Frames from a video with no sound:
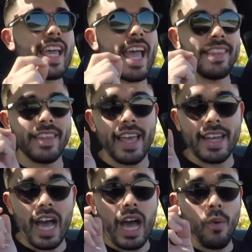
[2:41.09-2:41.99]
and then
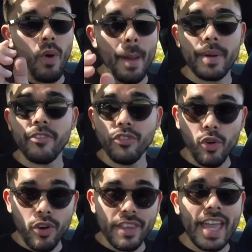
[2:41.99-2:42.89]
I'm gonna
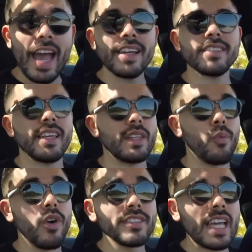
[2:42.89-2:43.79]
floor the gas, and then
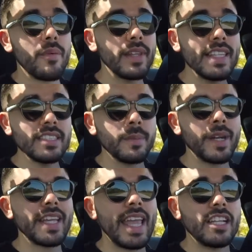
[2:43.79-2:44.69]
once I release the
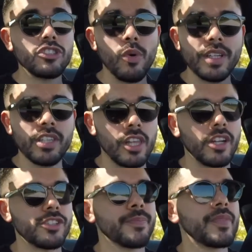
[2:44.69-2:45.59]
brake, it's going to
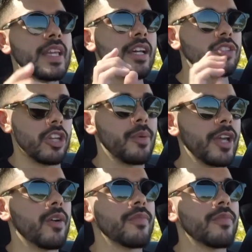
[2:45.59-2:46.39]
launch. So here we go.